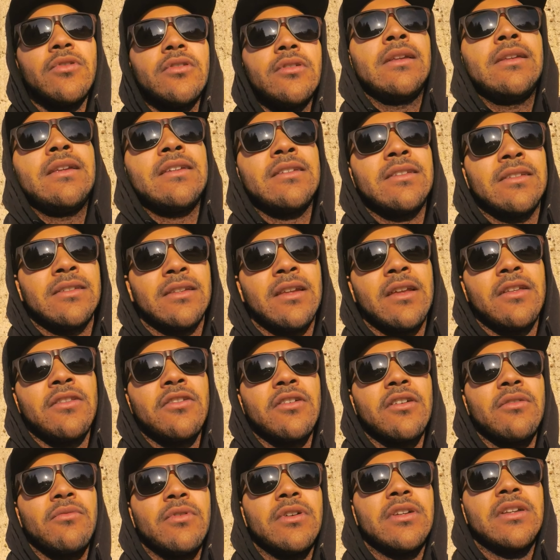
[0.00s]
This is another
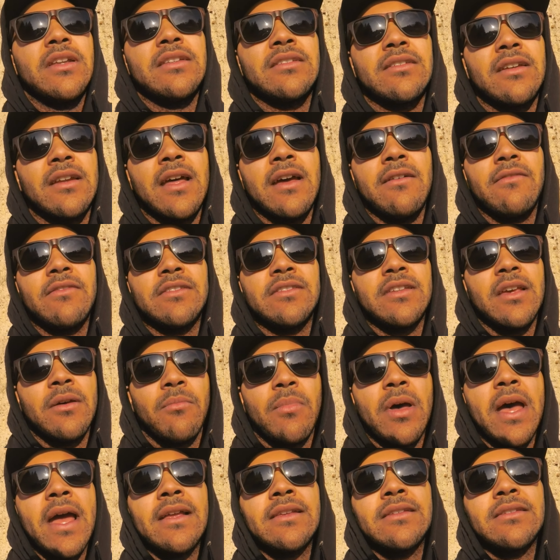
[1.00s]
good one that's gonna have a
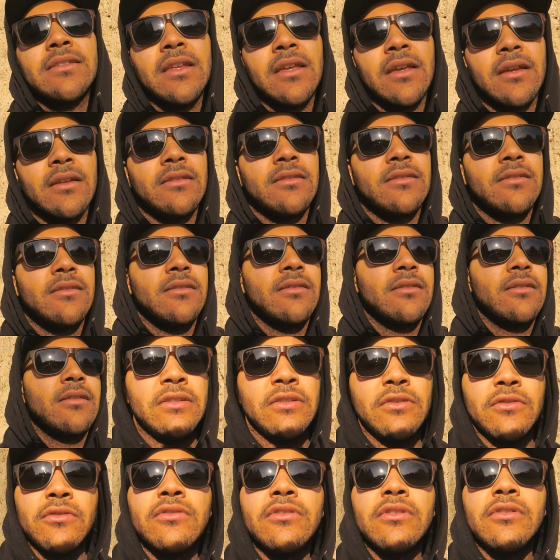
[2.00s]
setback stance,
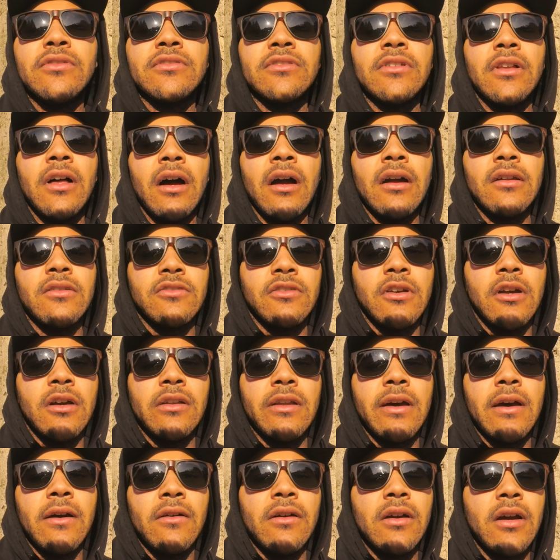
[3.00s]
doing those long drawn
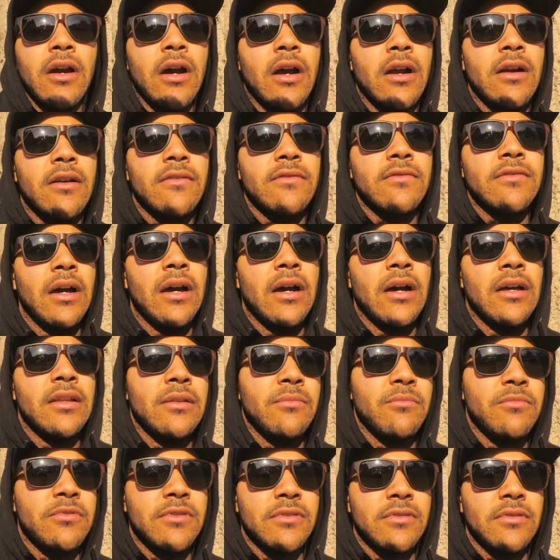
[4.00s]
out carves on
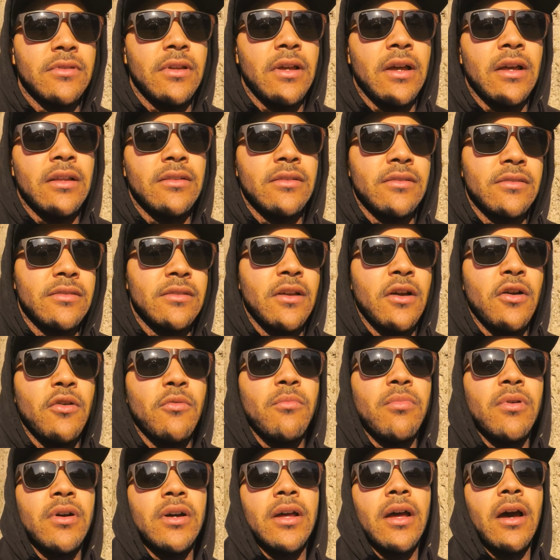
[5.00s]
the snow,
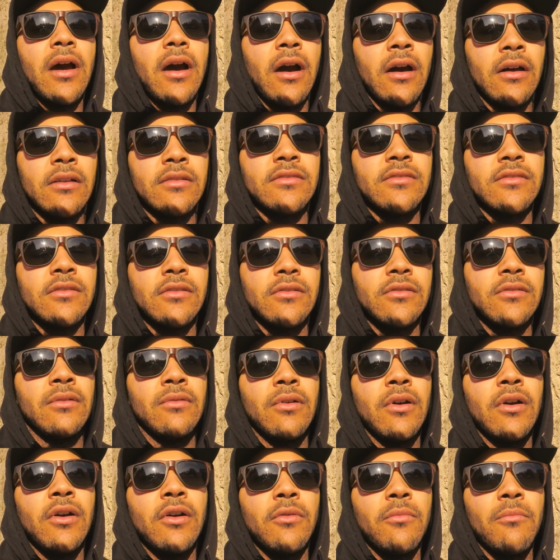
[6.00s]
but also,
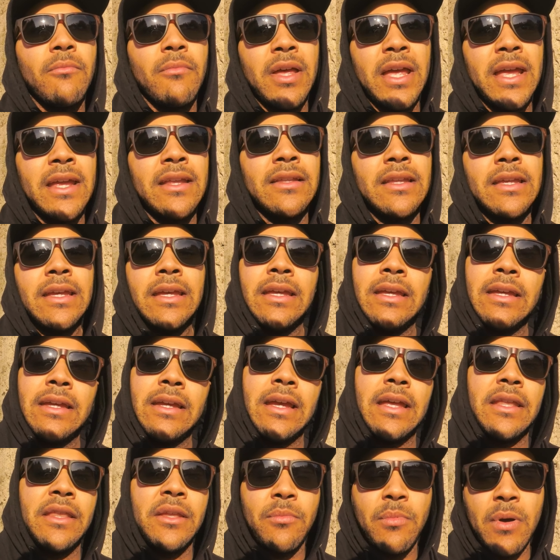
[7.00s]
well, mainly
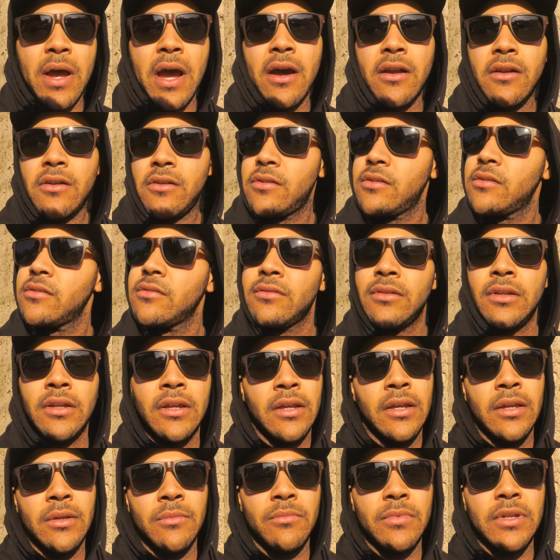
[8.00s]
in the powder,
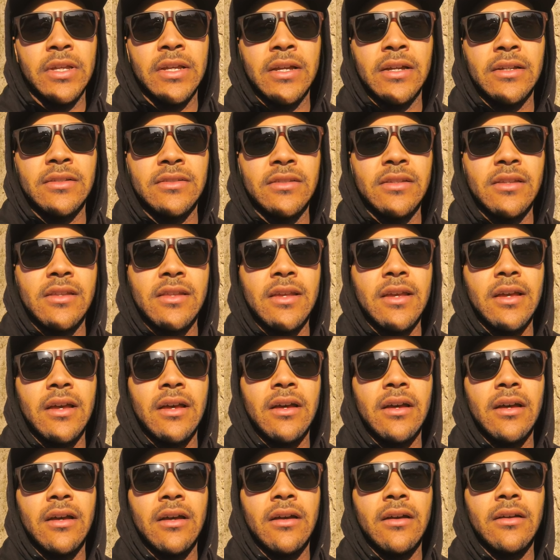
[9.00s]
because of
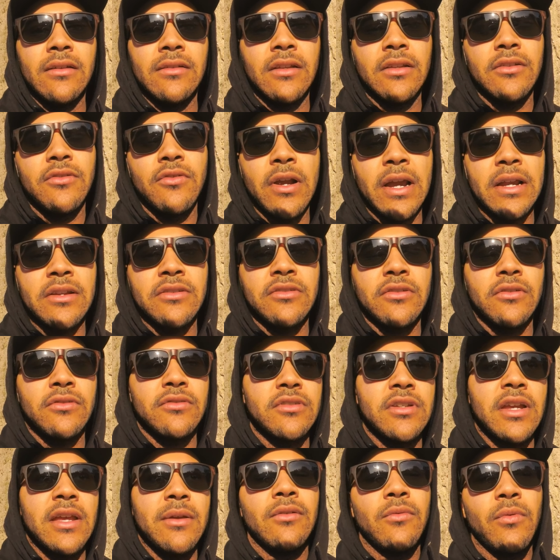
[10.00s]
the directional
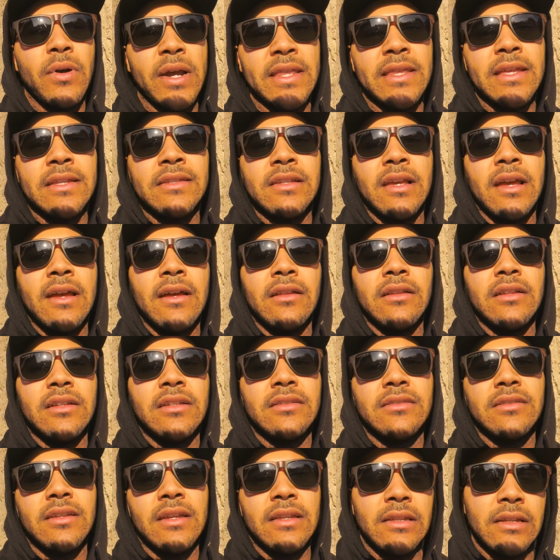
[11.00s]
shape, the way the tail
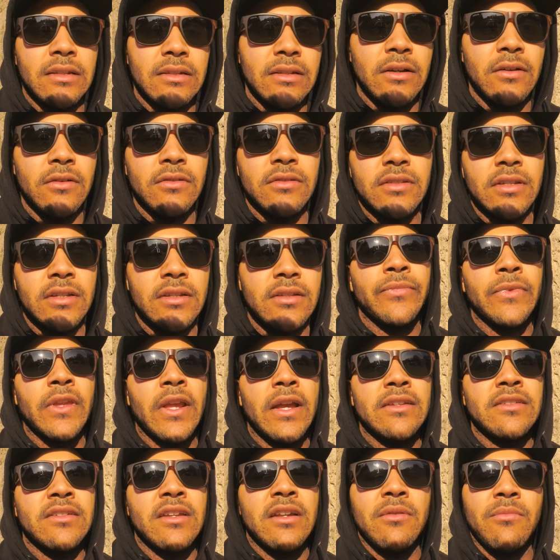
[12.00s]
is and the nose is.
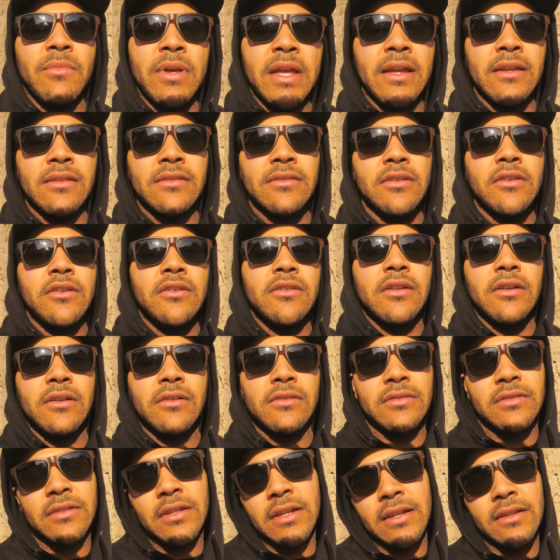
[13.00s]
That's gonna make it so your nose
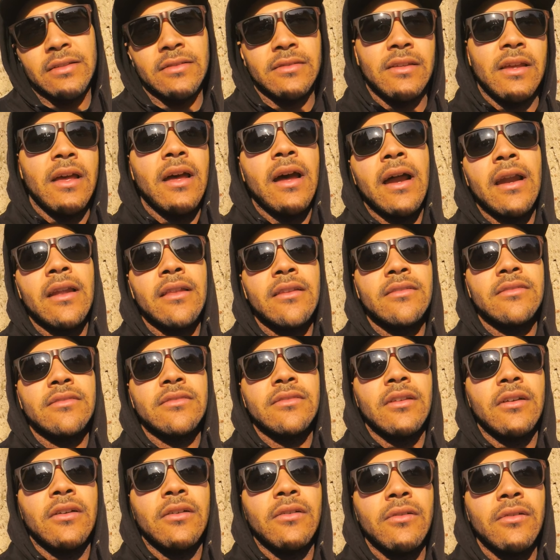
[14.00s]
stays out of the
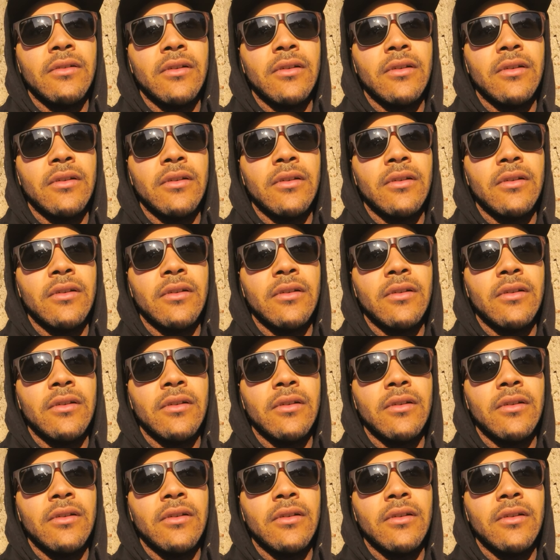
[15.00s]
snow.